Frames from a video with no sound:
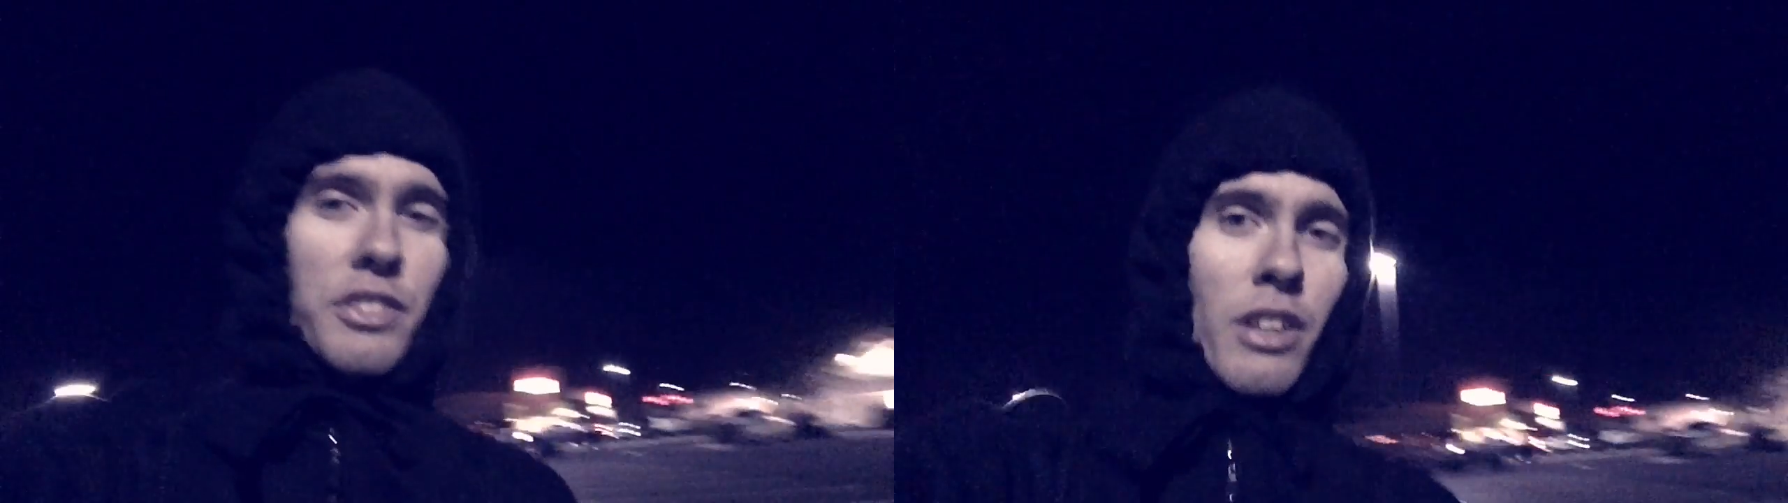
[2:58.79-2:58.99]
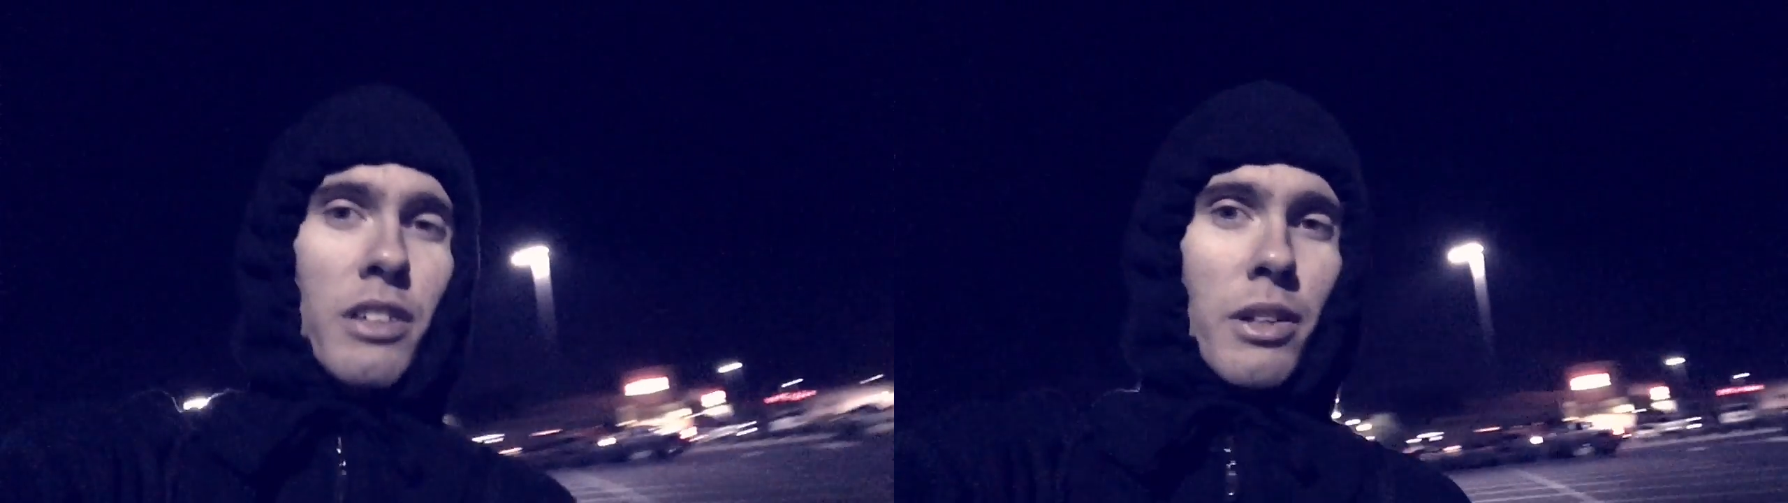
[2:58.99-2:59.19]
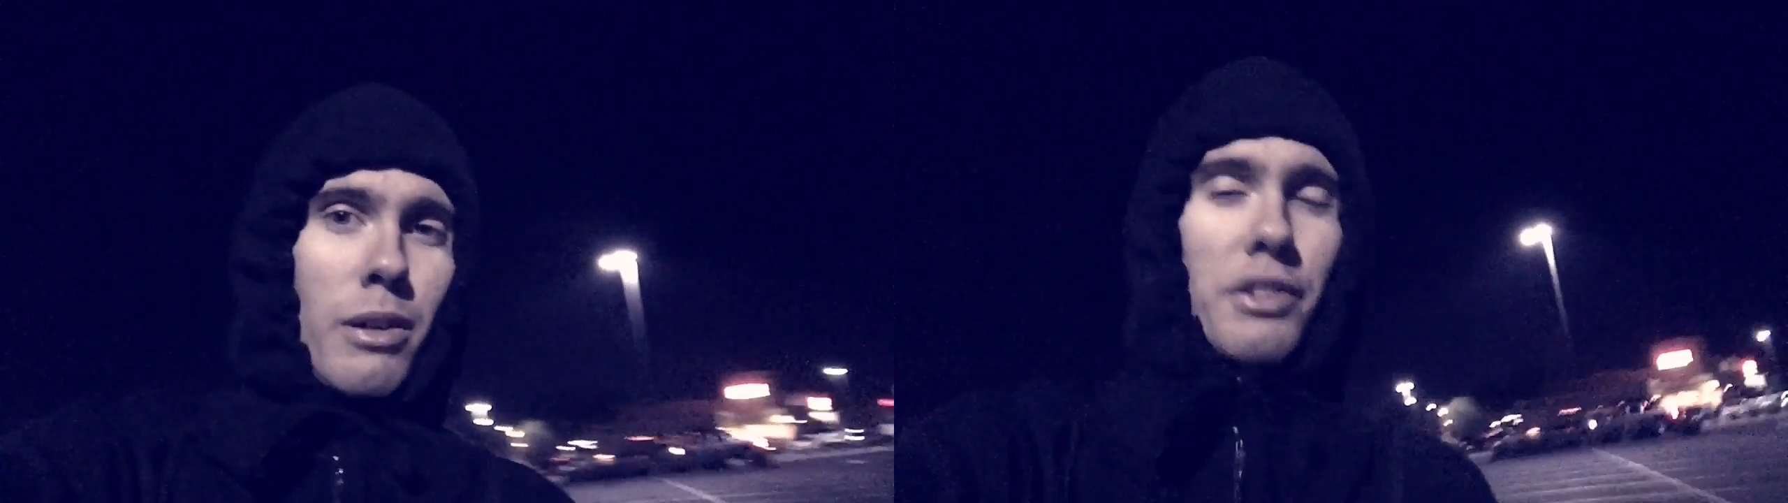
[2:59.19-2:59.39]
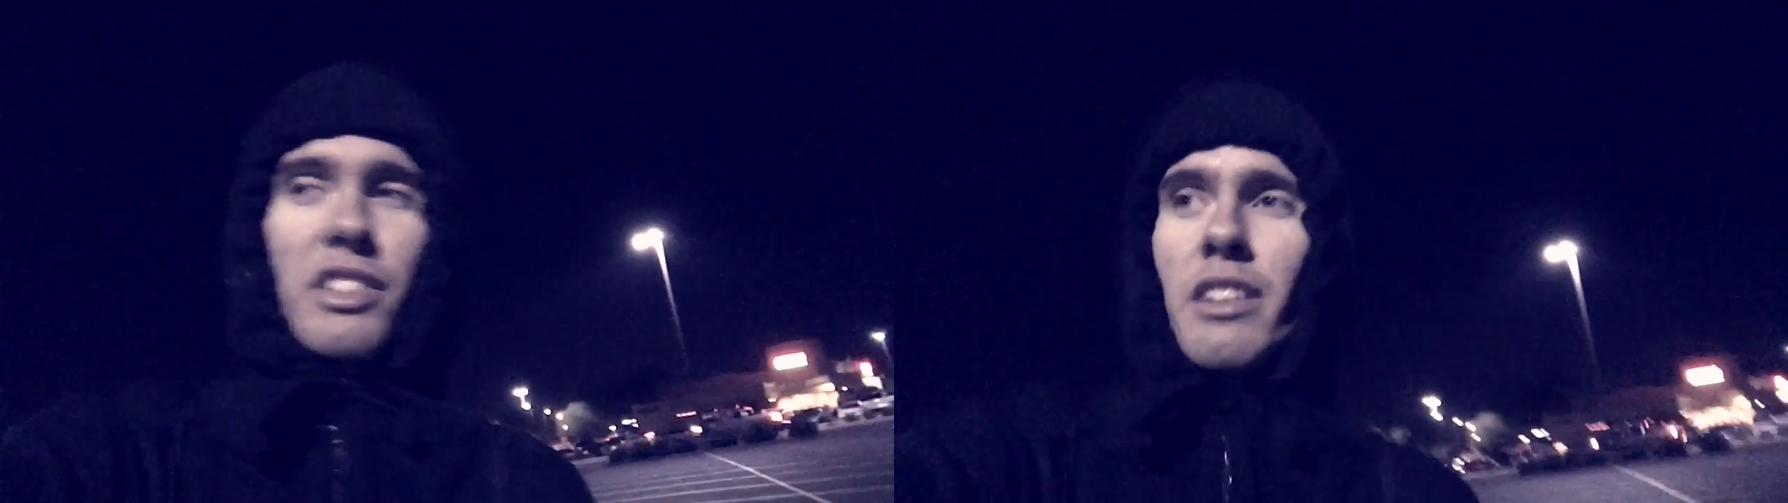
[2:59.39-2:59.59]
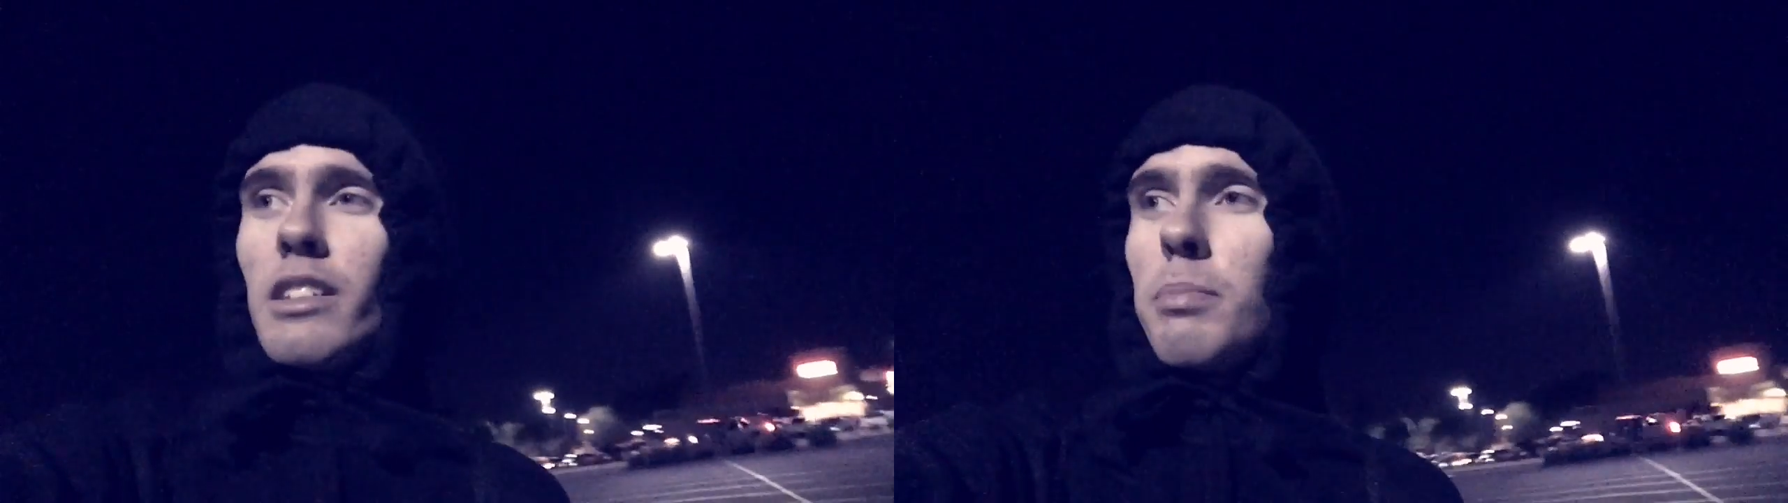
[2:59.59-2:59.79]

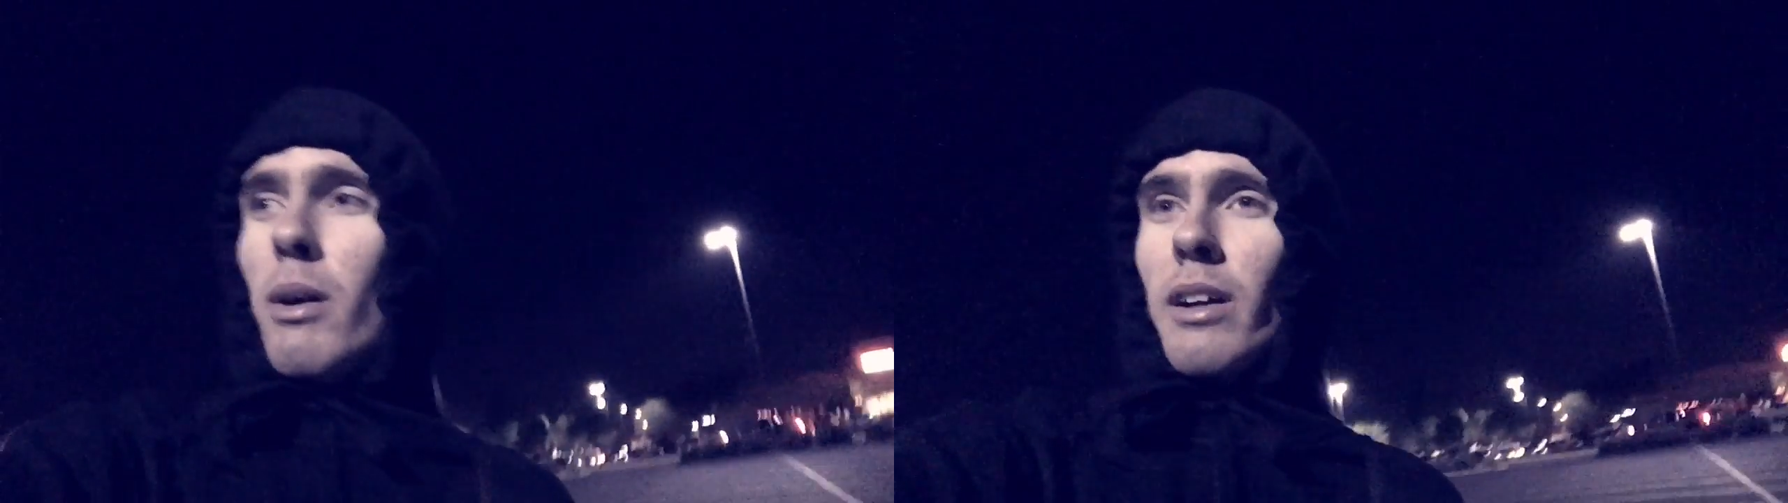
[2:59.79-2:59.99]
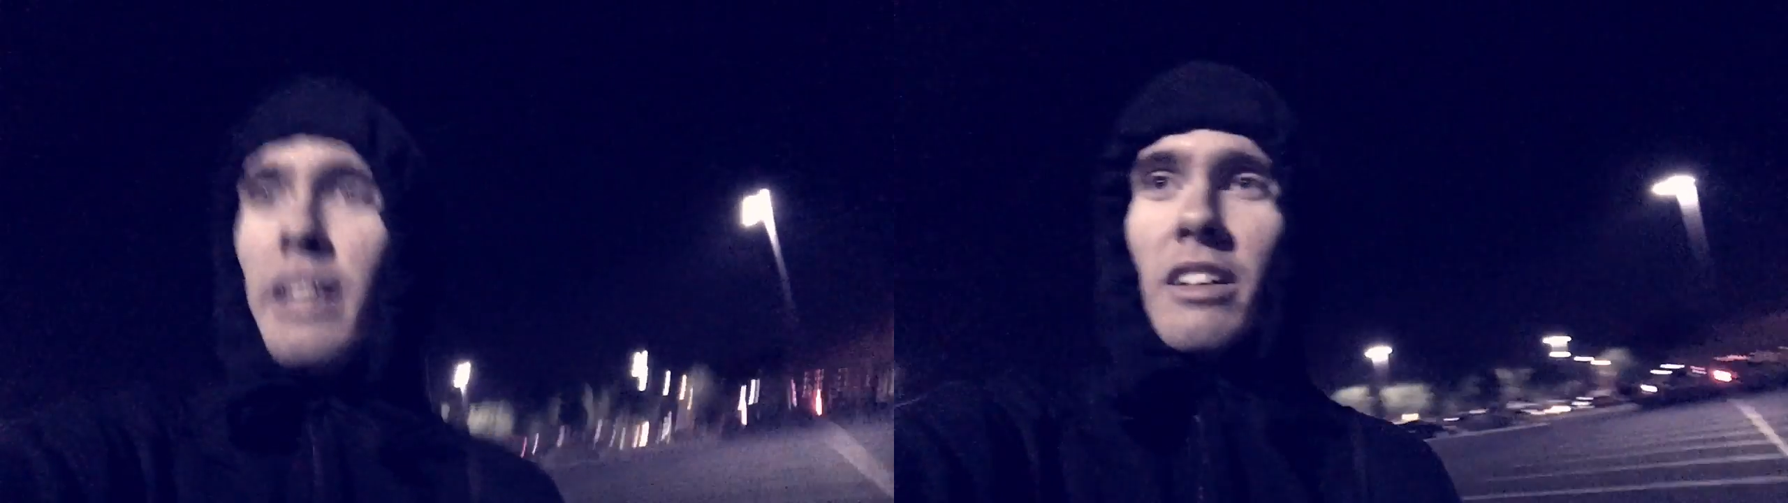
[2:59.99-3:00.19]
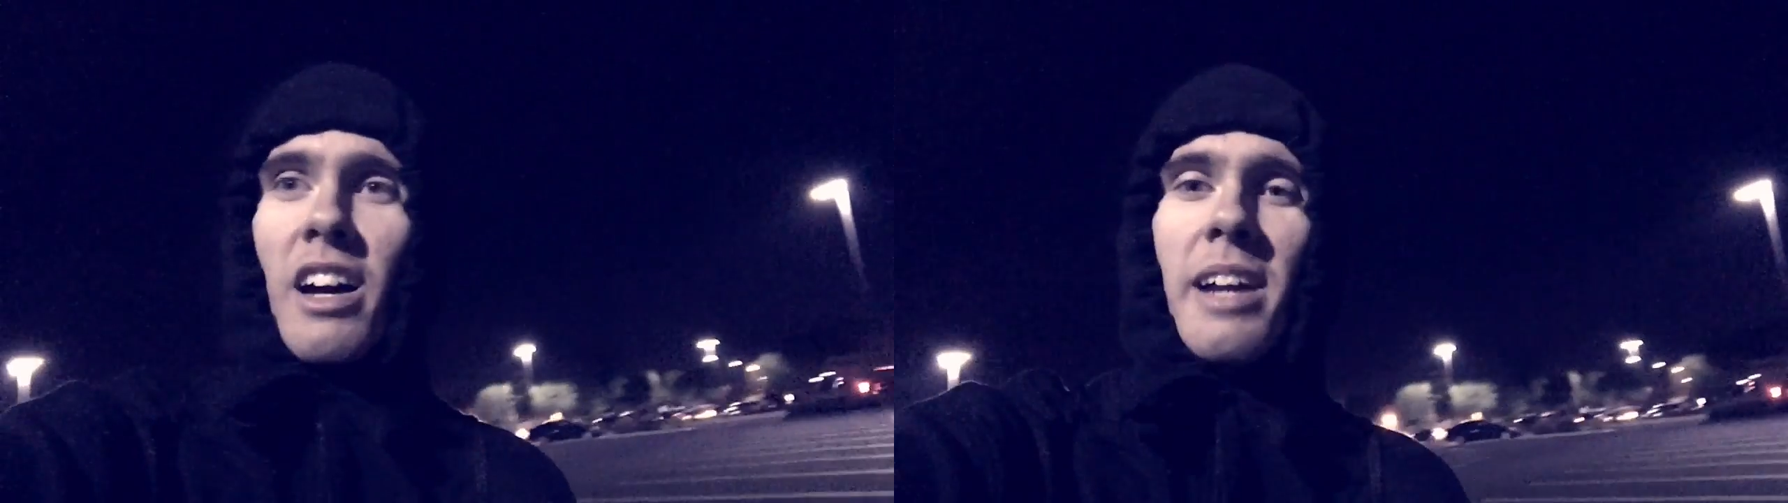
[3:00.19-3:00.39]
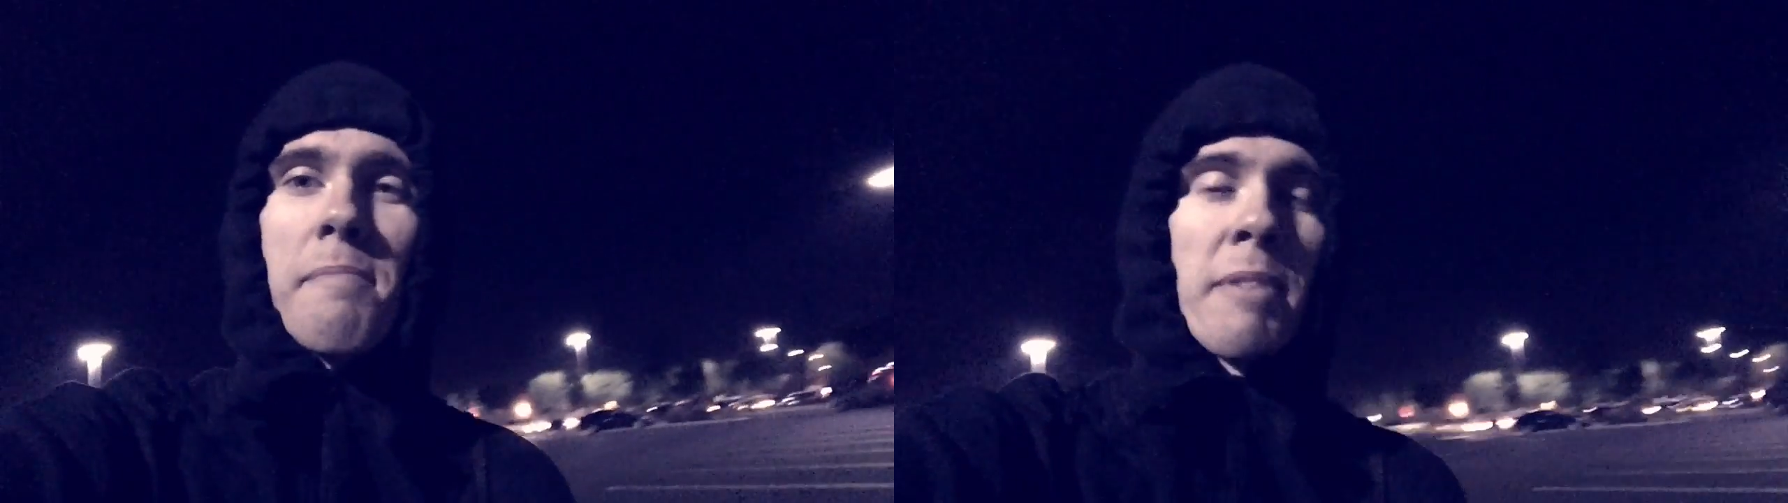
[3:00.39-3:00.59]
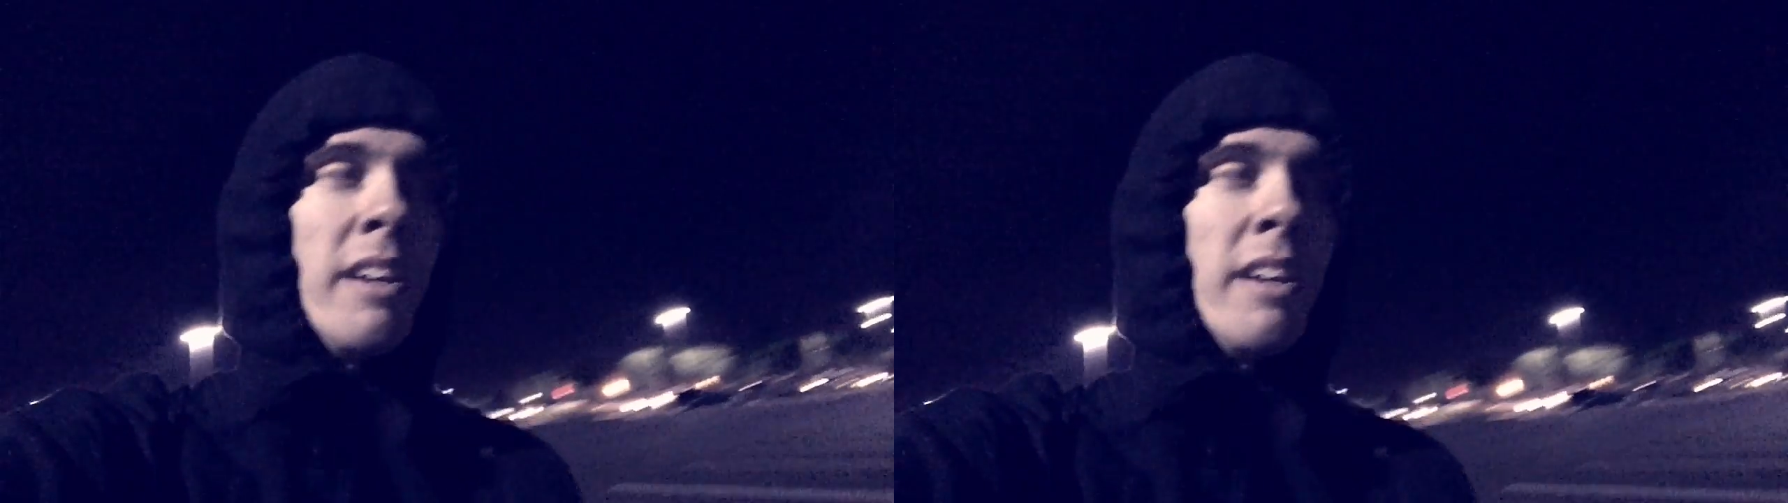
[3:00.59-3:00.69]
circles in this parking lot,